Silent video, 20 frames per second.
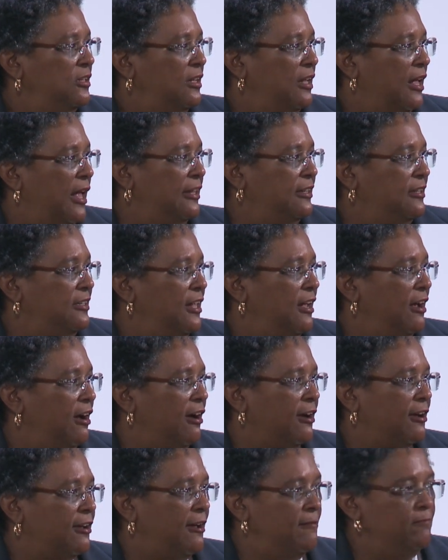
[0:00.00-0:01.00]
And there
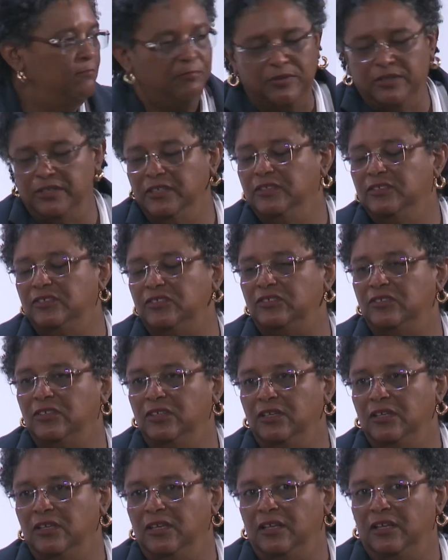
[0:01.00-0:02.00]
are companies
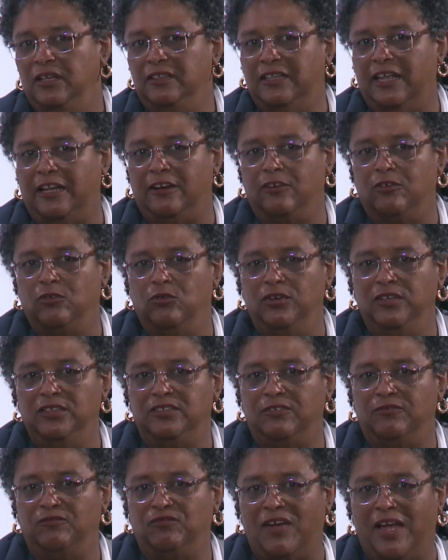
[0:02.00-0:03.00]
that are going
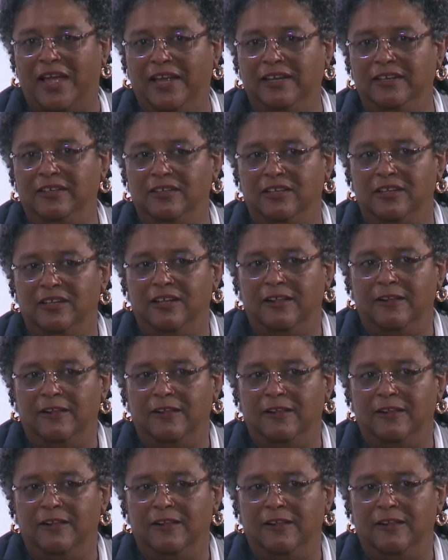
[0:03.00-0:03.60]
to find